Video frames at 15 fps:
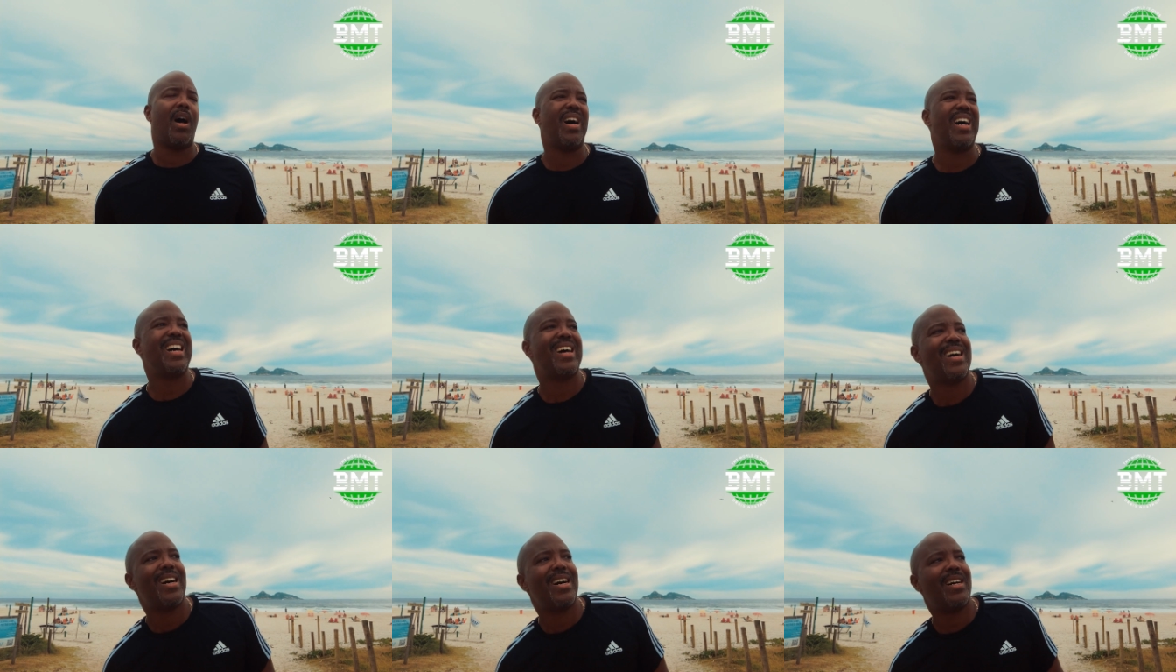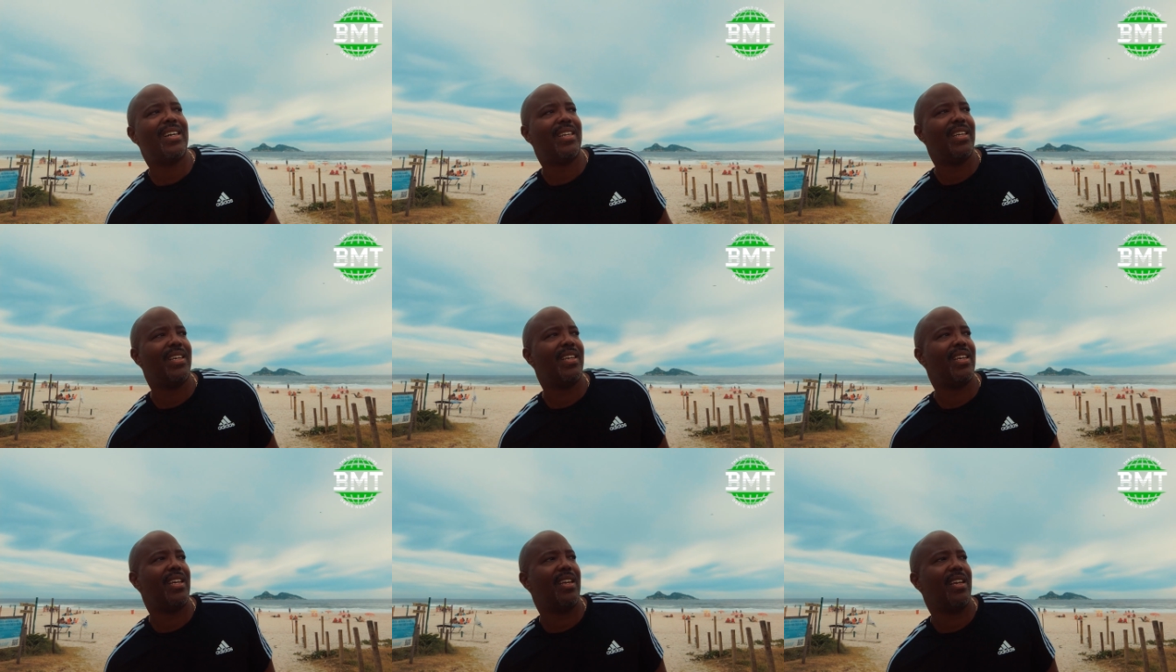
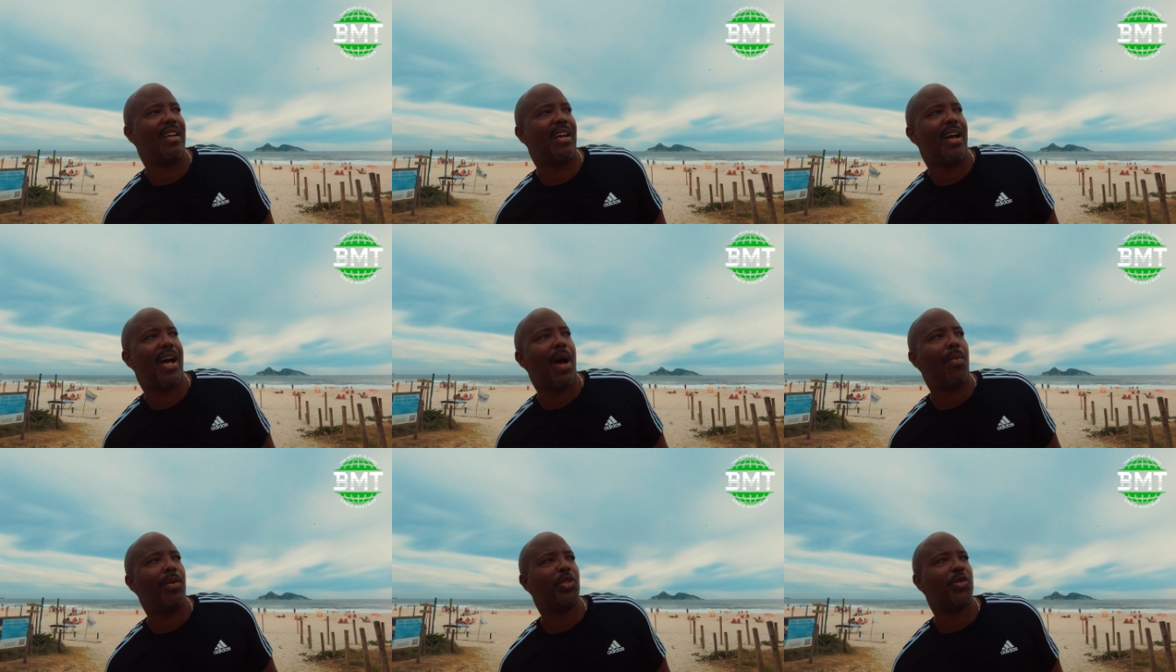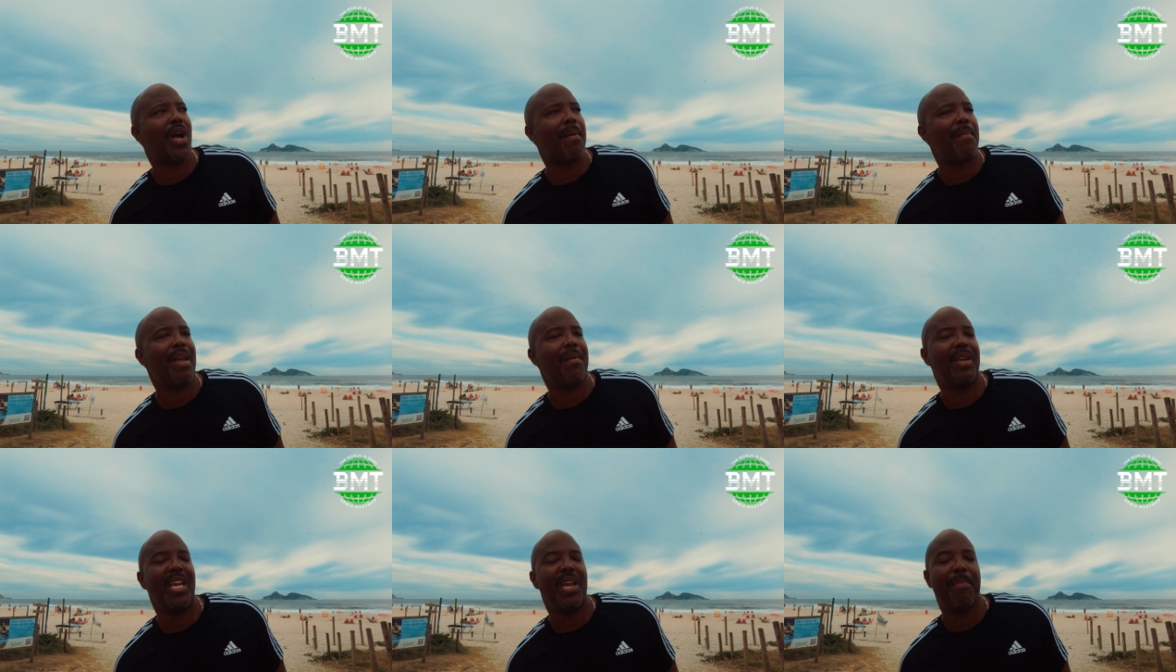I would try
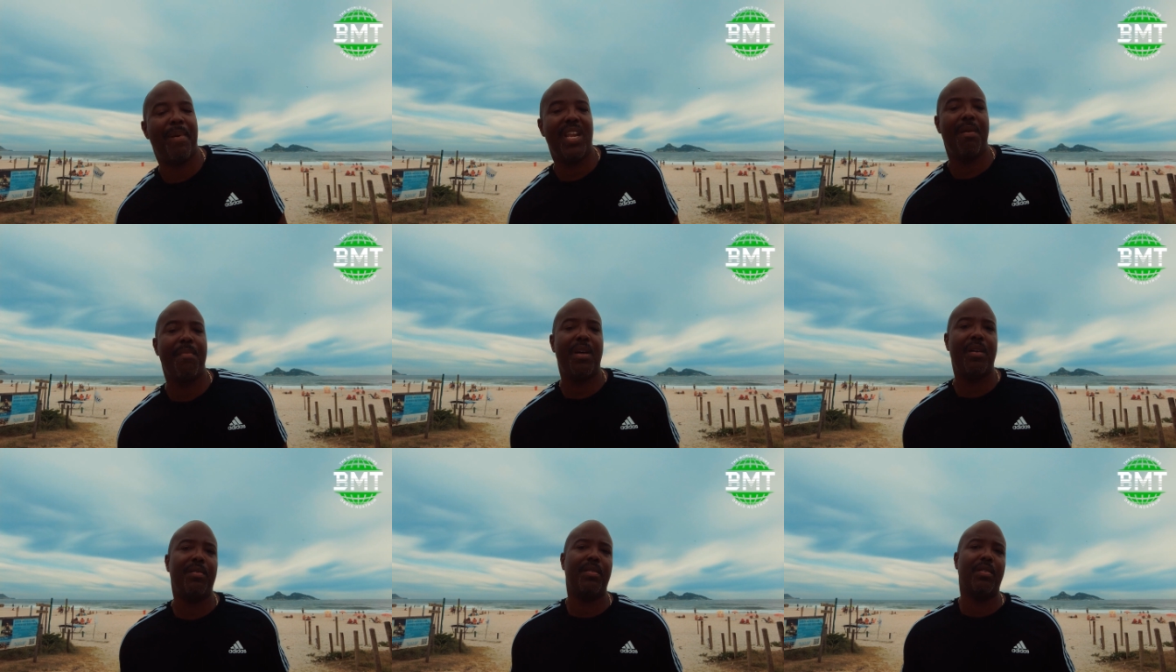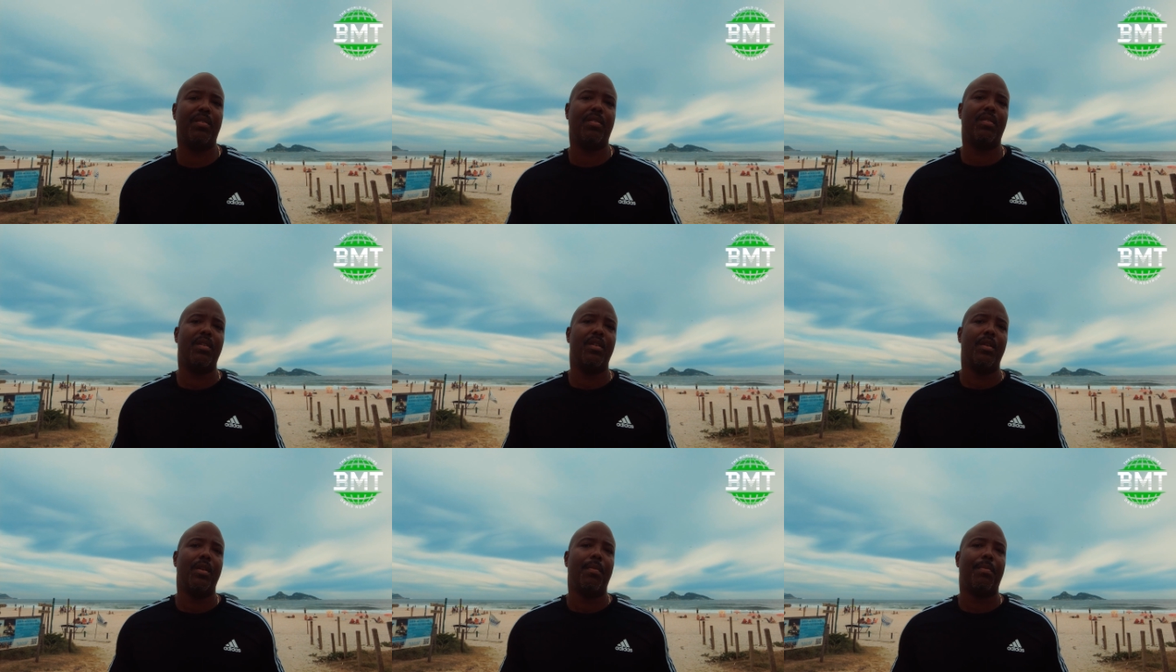maybe Ipanema,
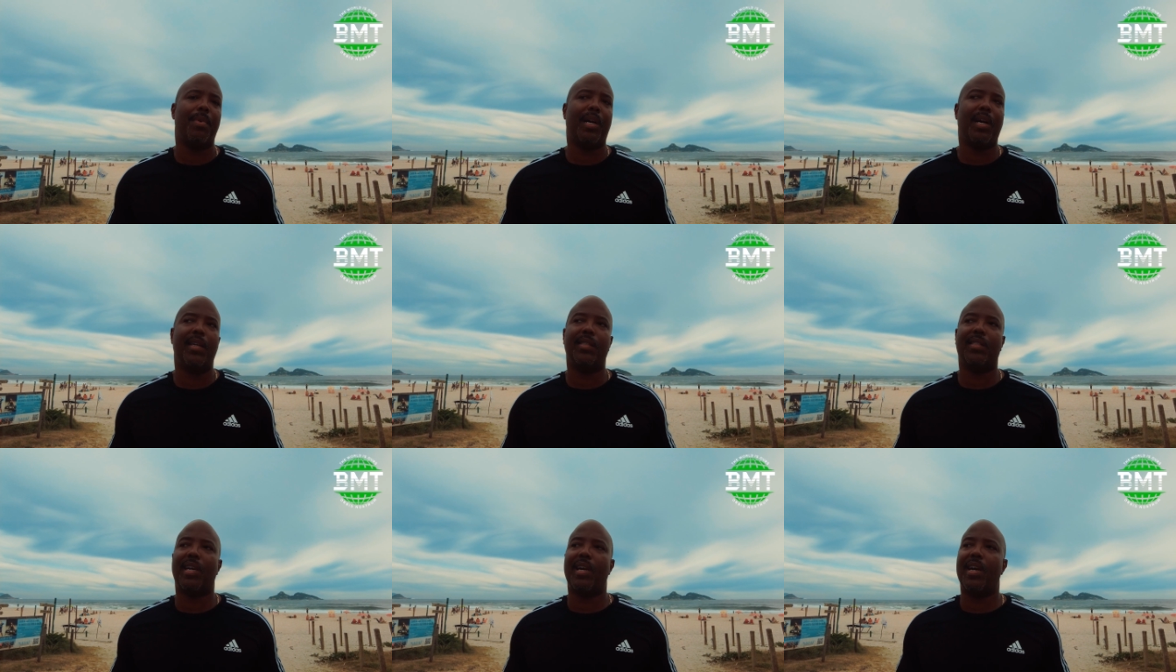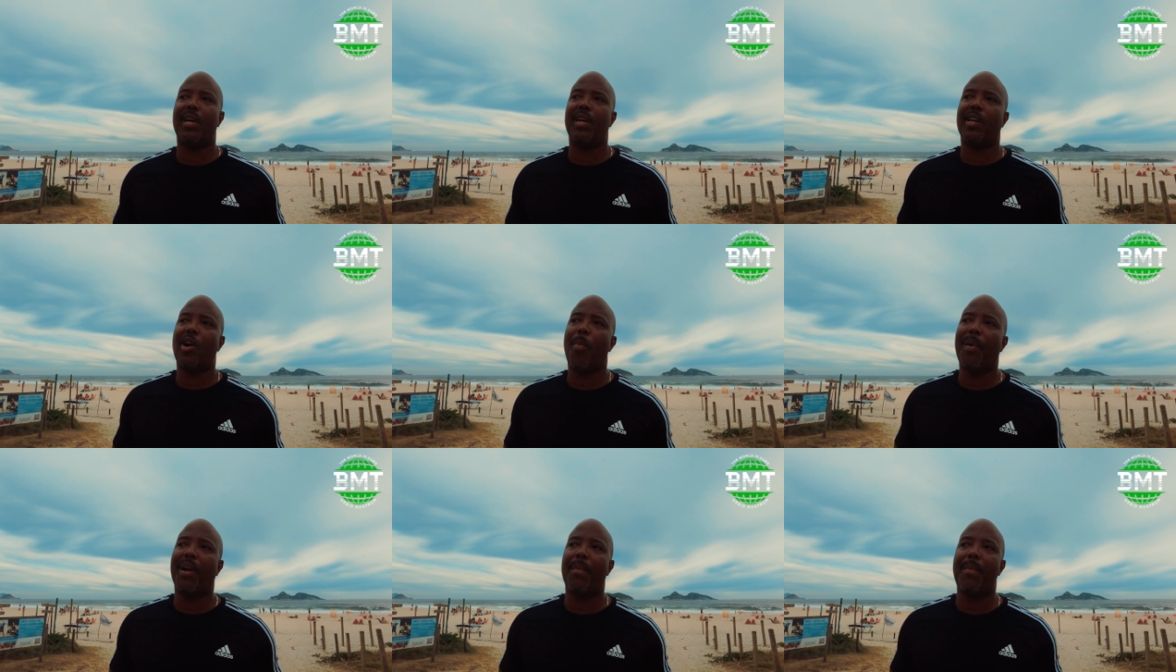because
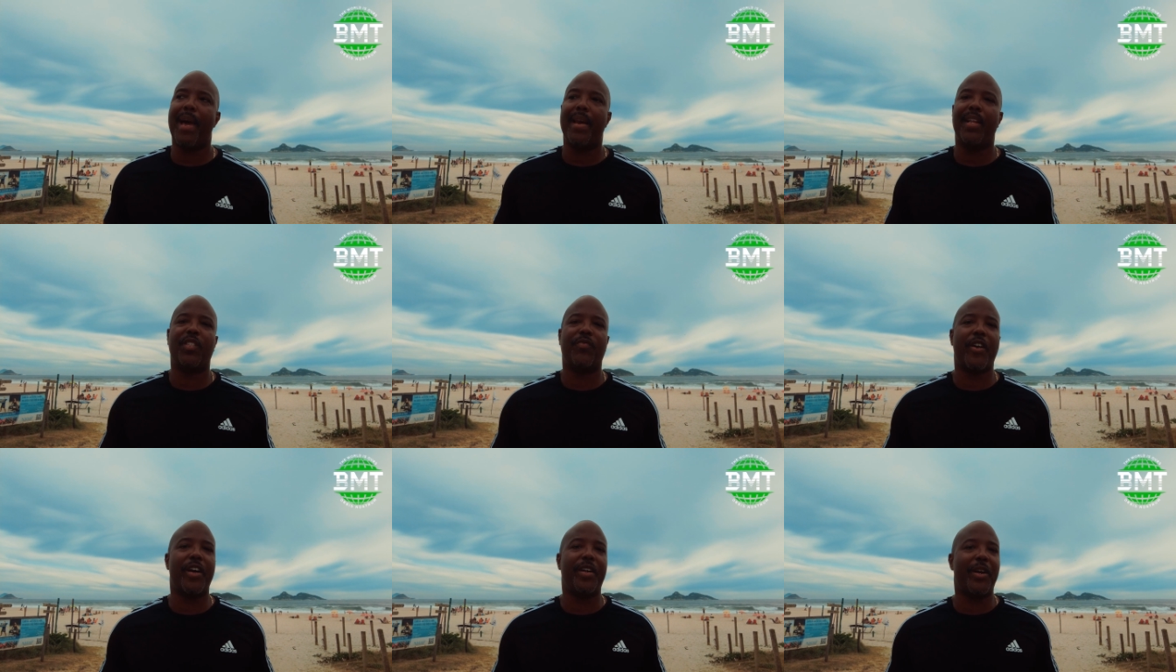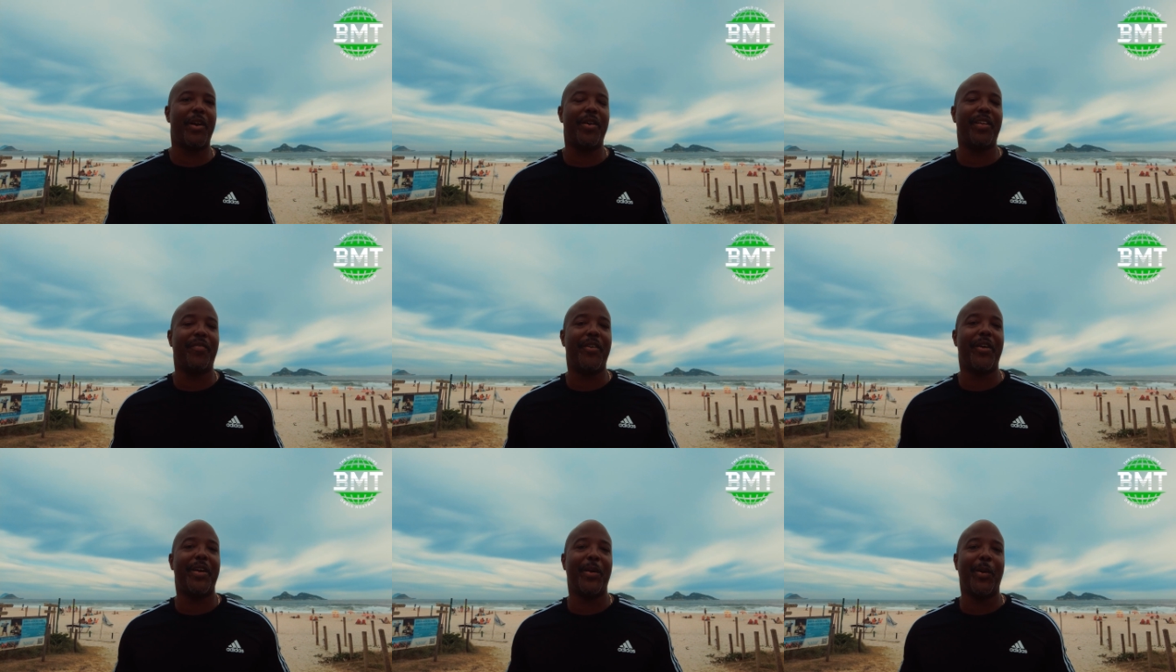Copacabana is very dirty,
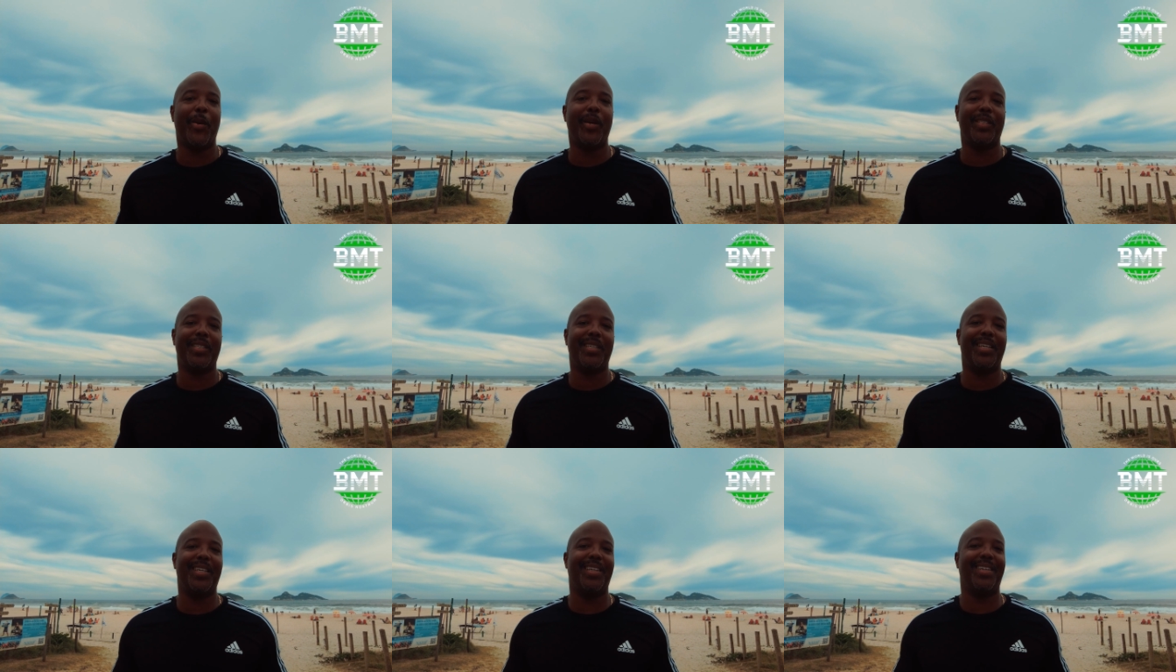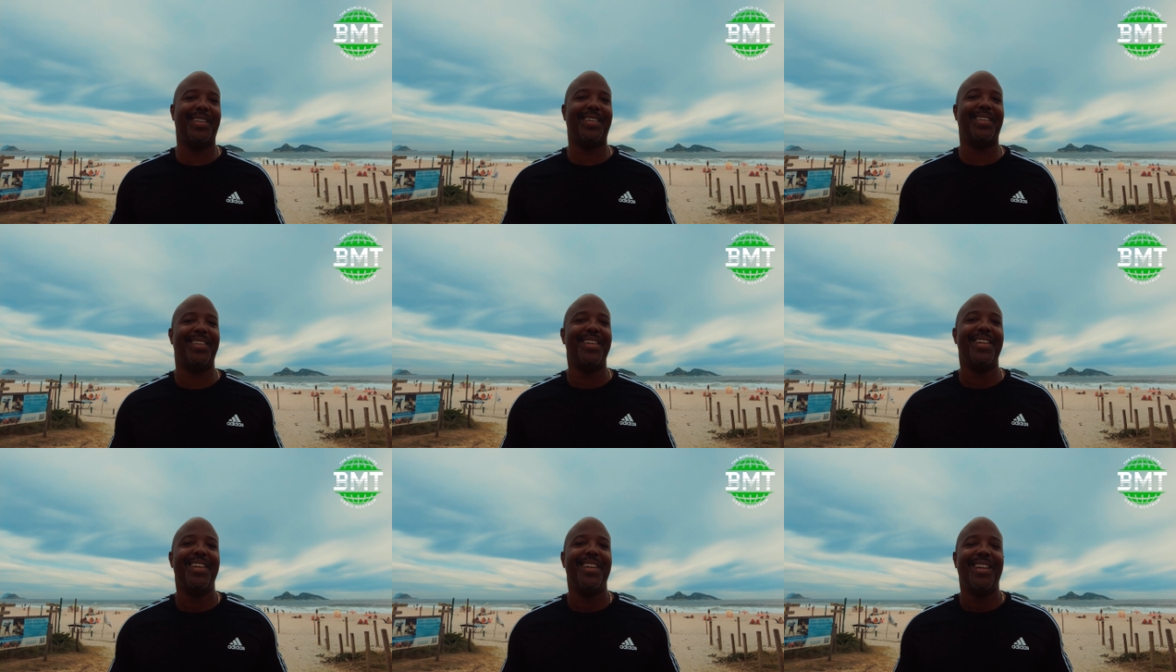very noisy. Mm-hmm.